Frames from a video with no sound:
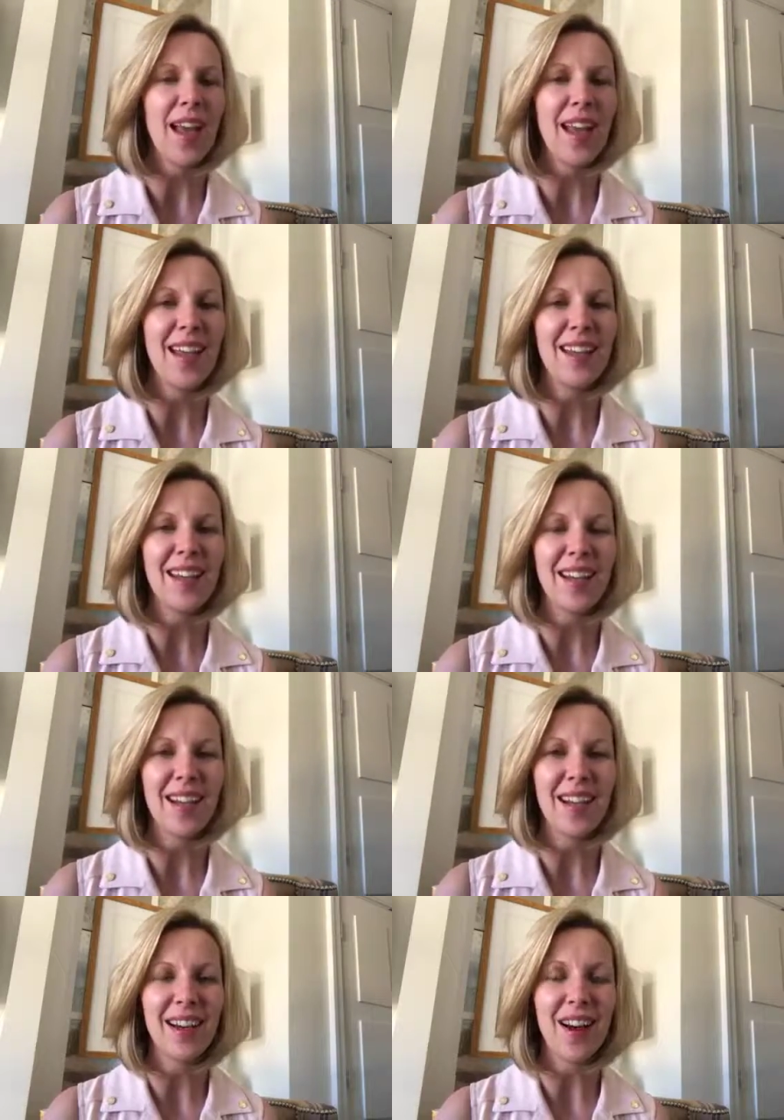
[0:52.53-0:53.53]
and
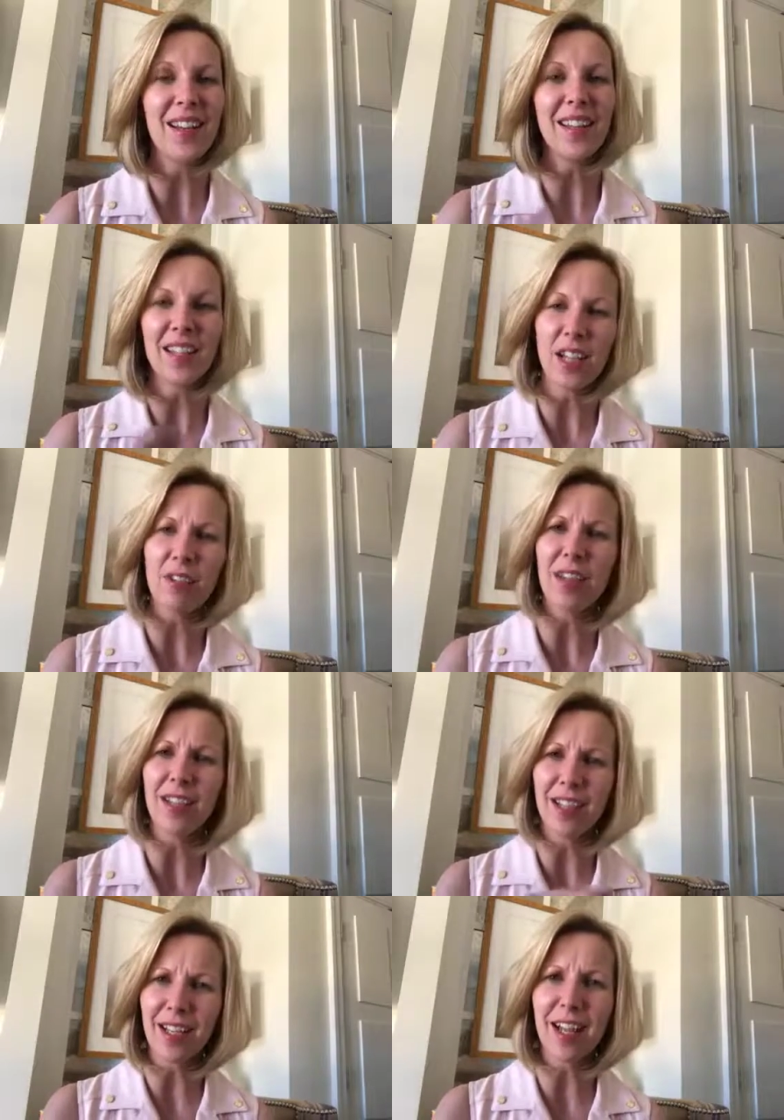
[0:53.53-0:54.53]
uh, oddly enough, I
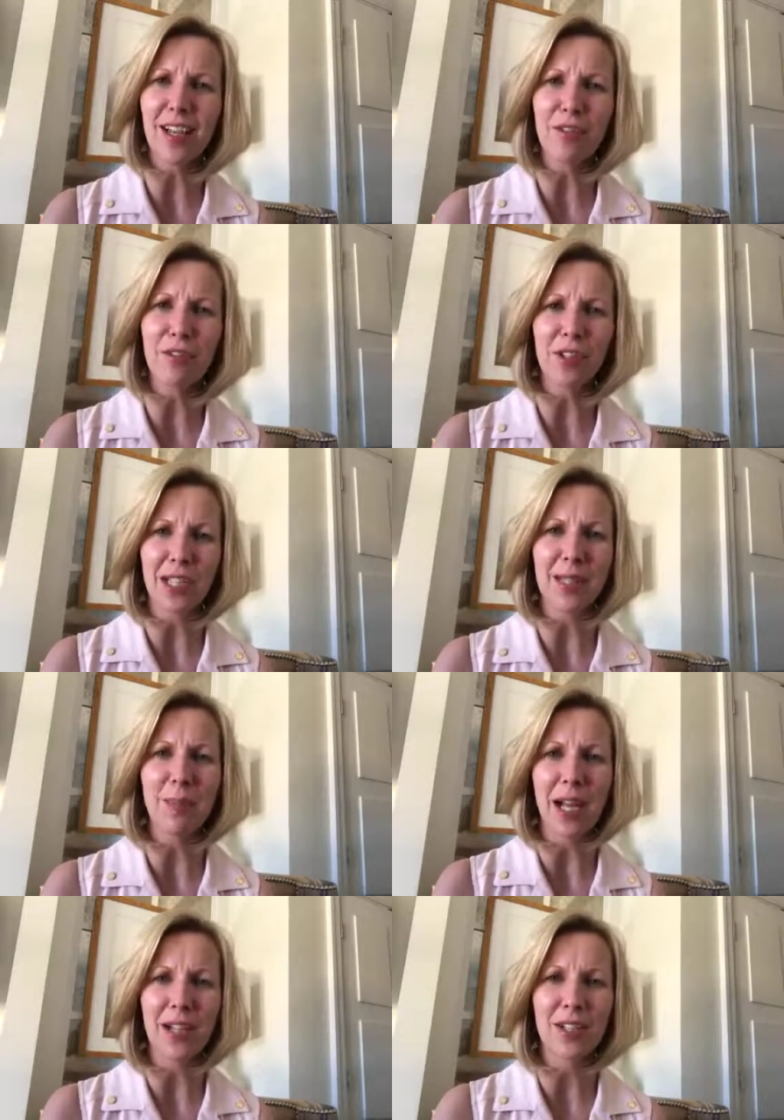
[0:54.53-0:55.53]
think it kind of relates
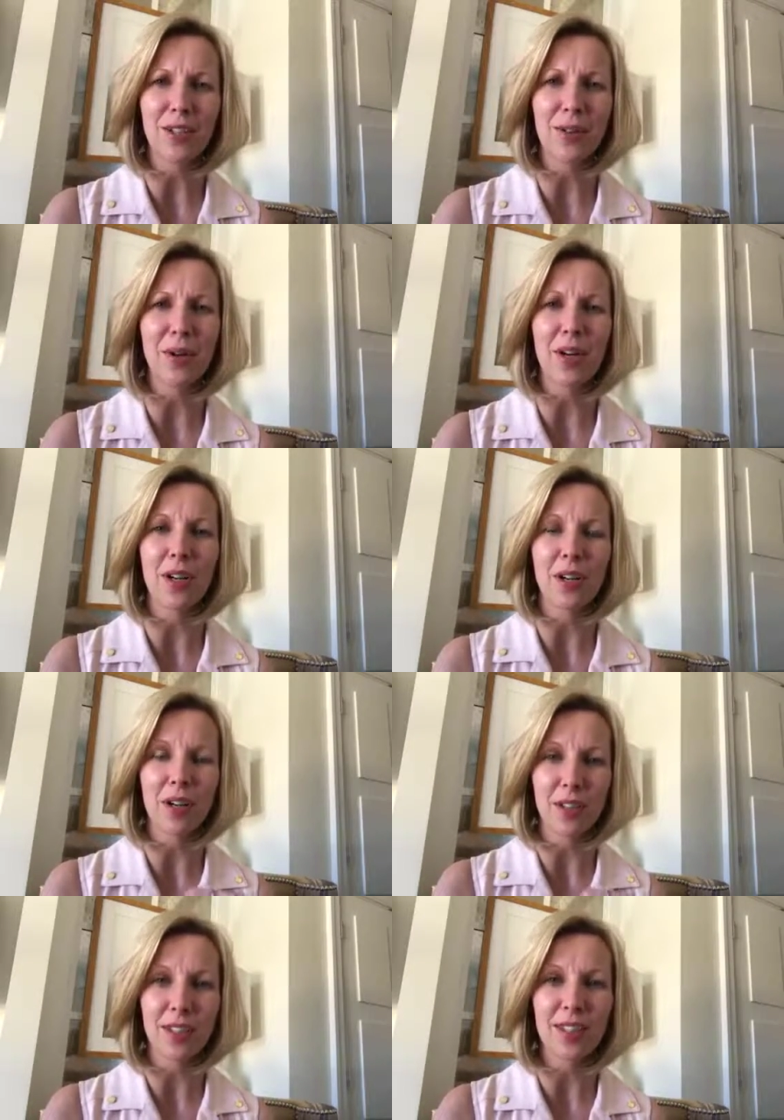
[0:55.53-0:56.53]
back to our,
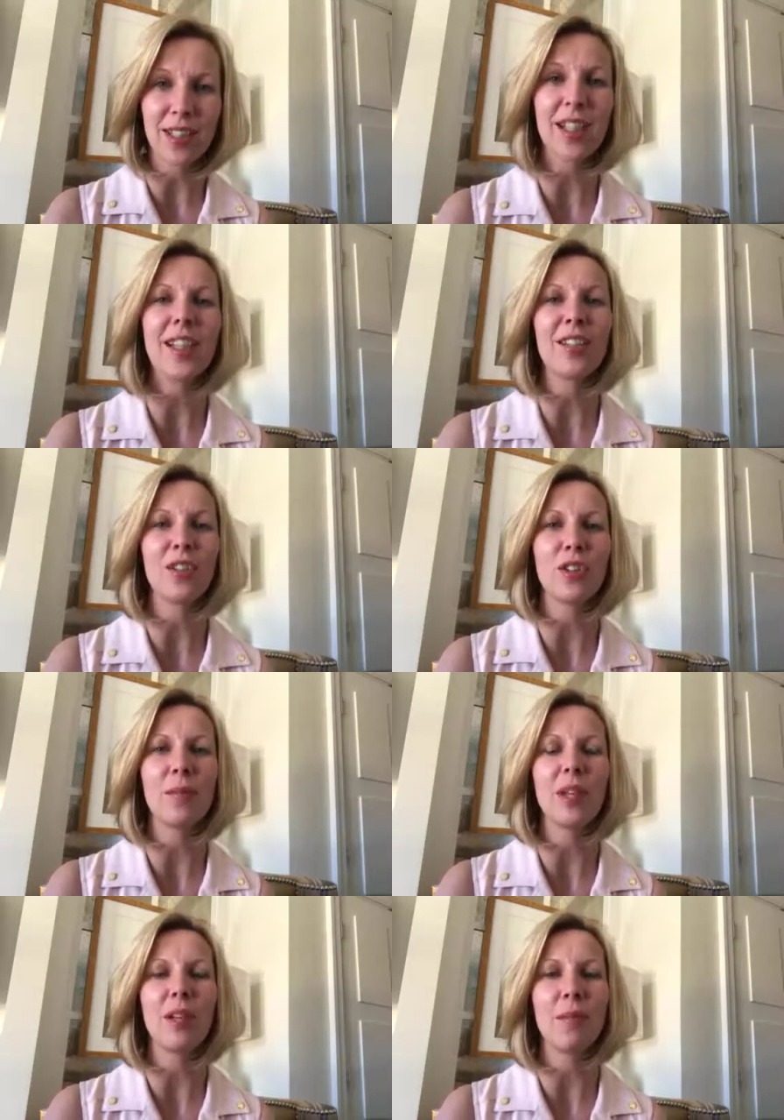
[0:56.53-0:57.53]
our study a little
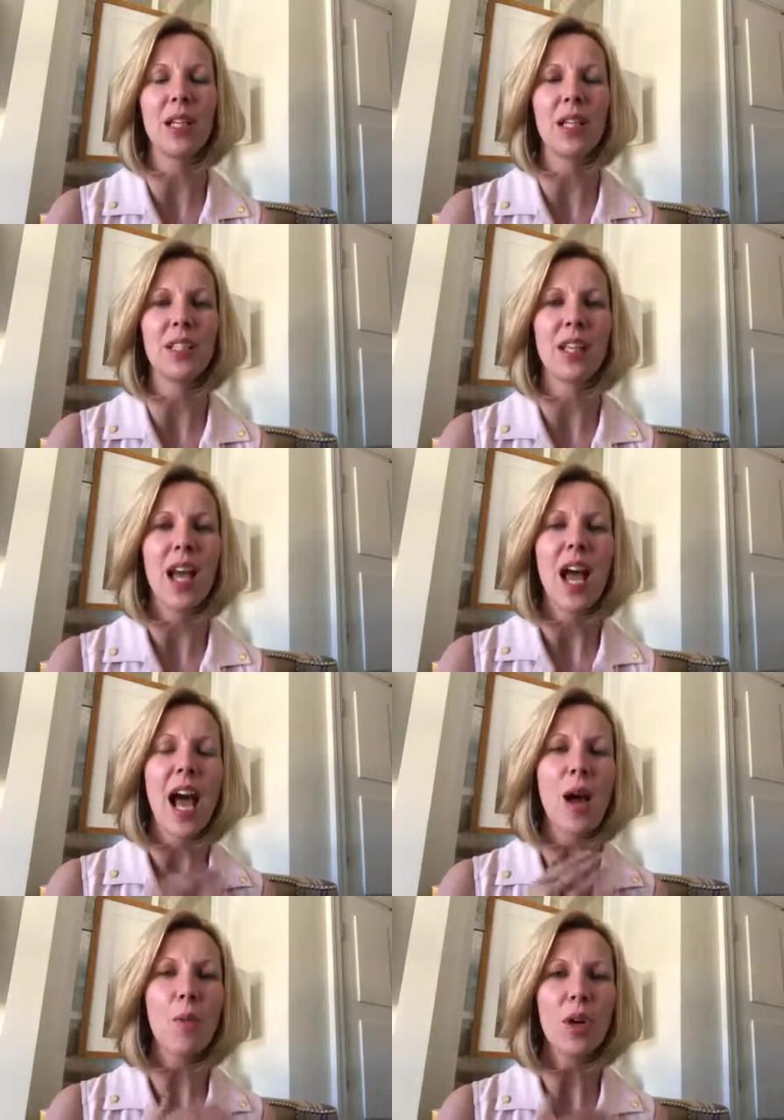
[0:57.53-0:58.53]
bit because
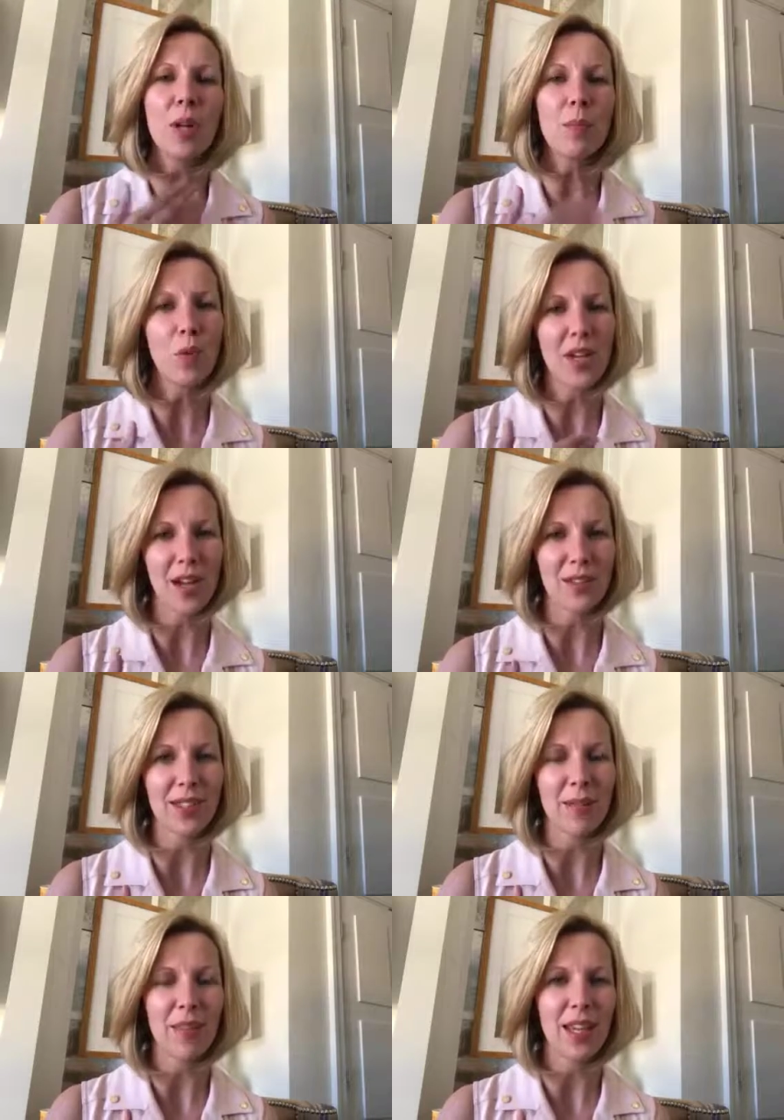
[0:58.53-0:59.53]
I want to point out
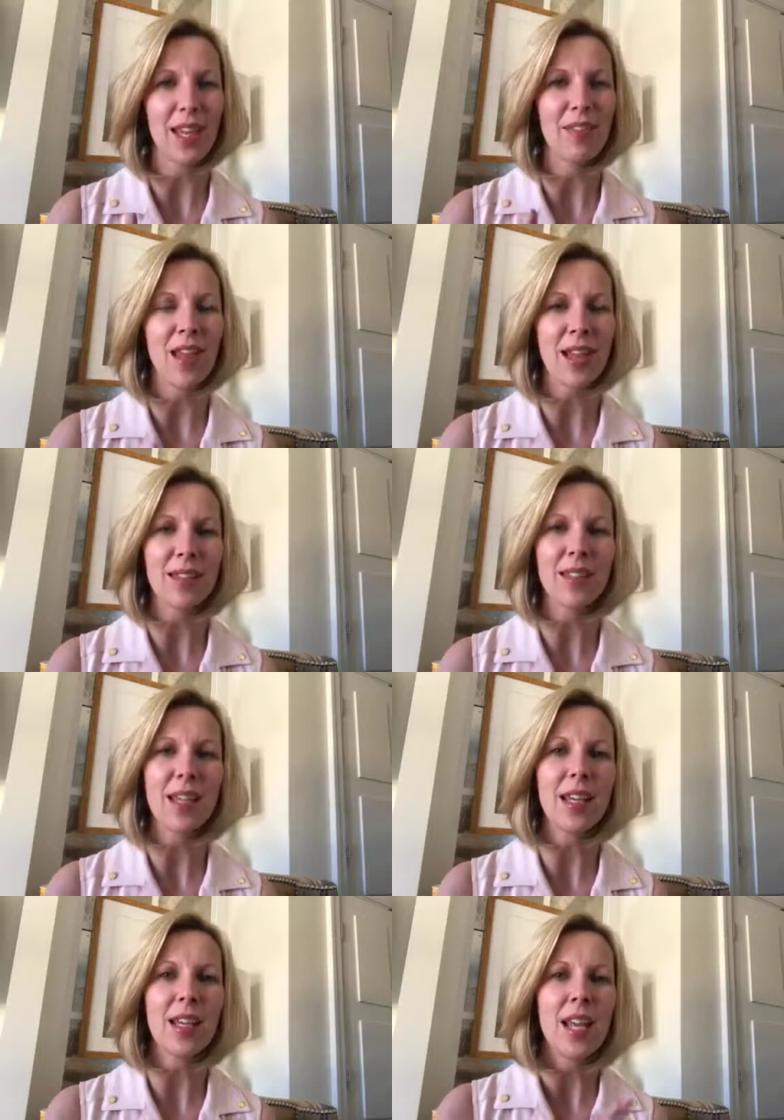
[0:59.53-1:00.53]
something, and that's
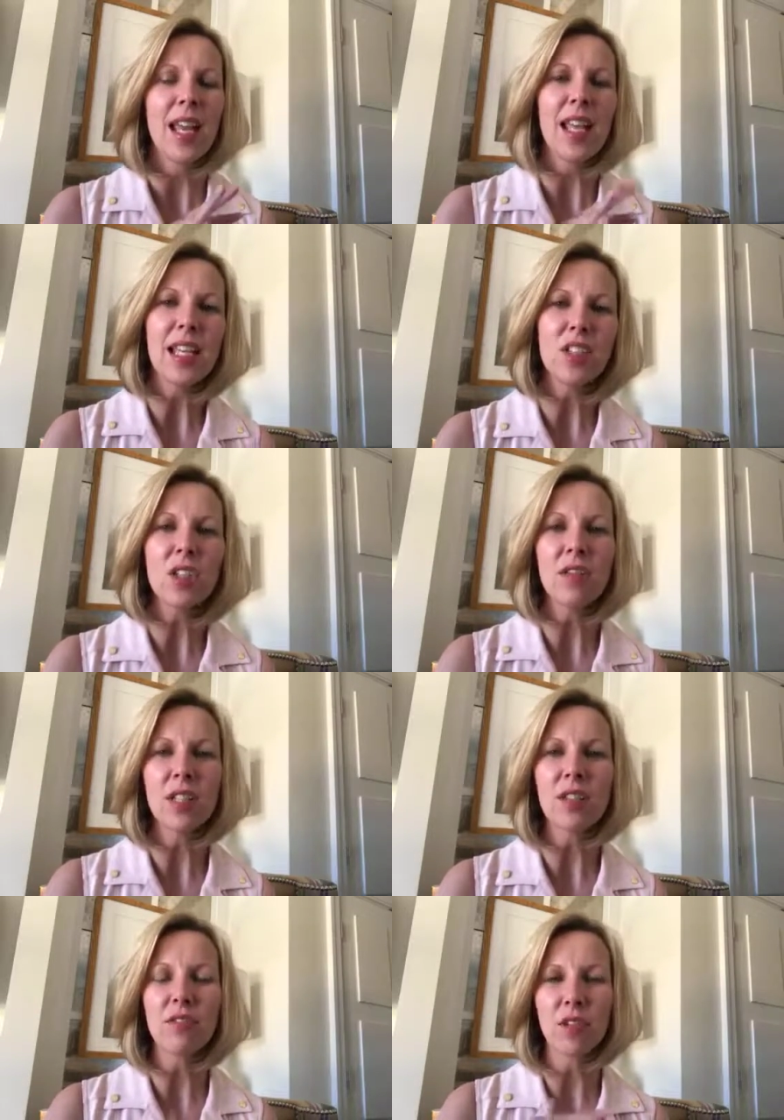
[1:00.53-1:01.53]
that each of the
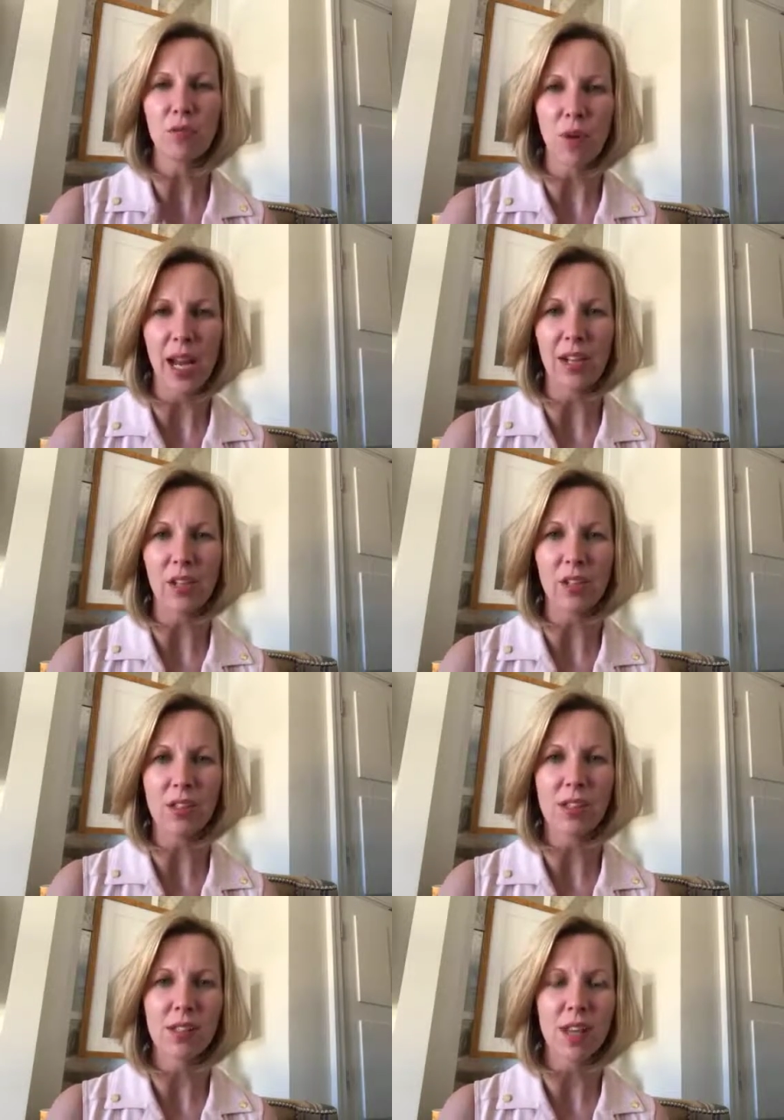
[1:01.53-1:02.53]
different
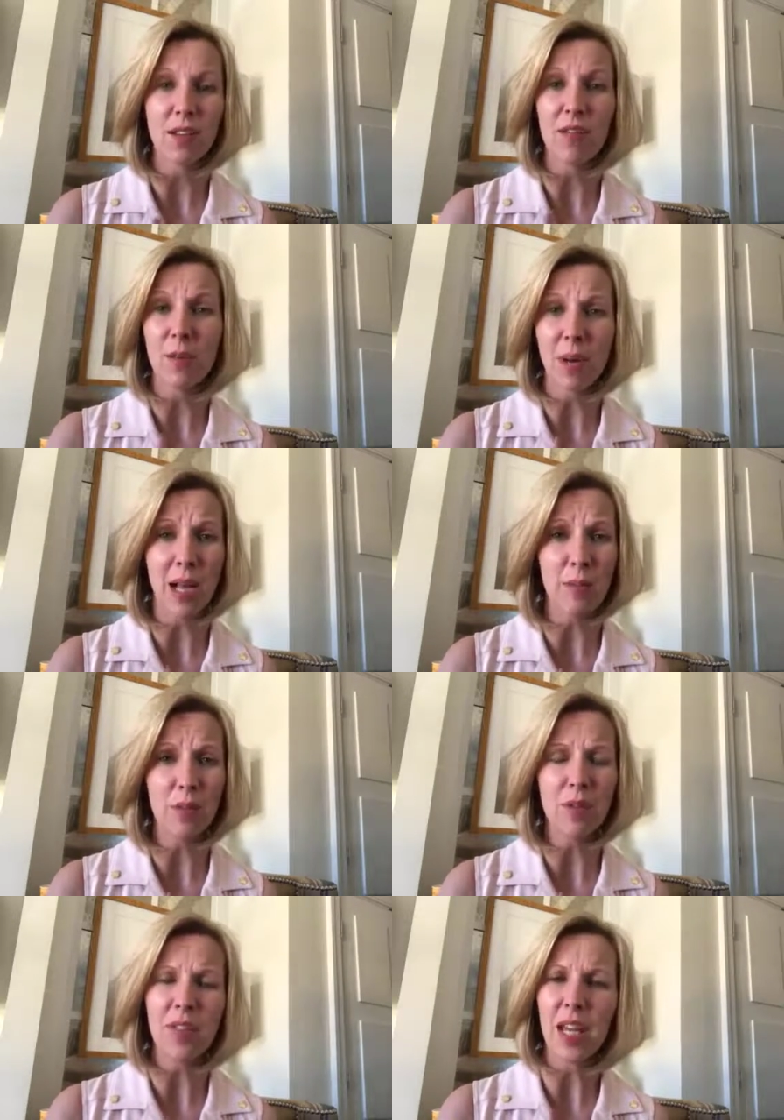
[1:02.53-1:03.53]
writers of the
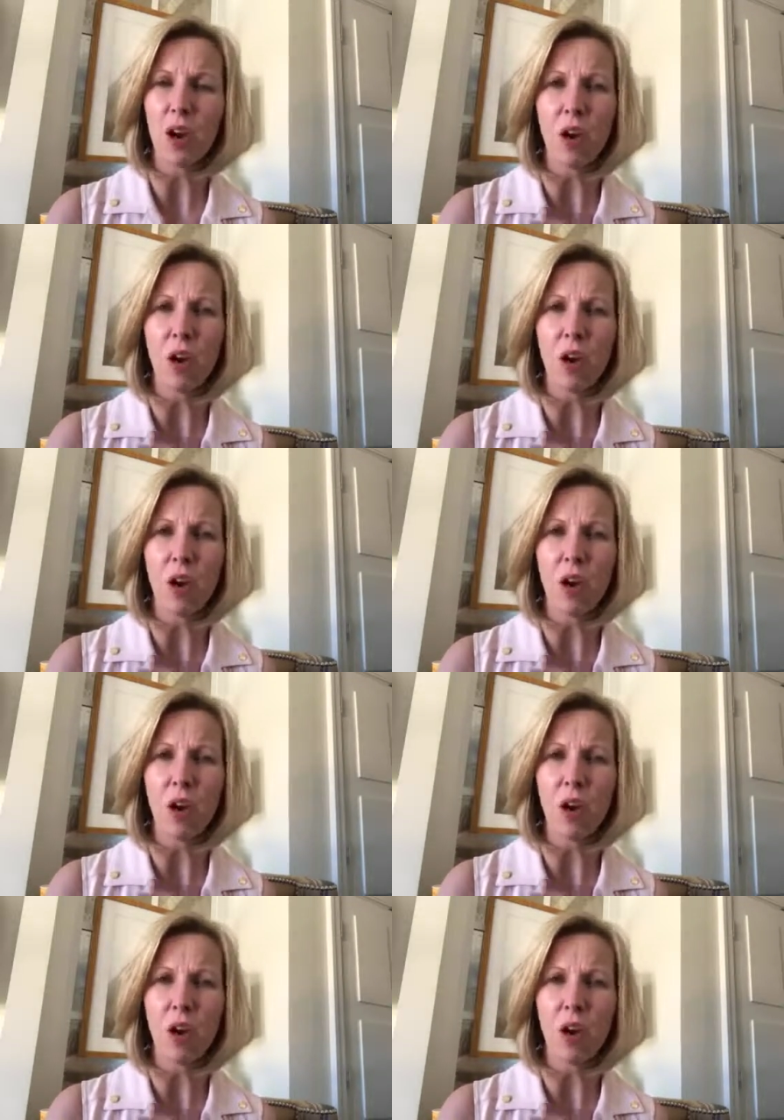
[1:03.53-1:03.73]
Bible, they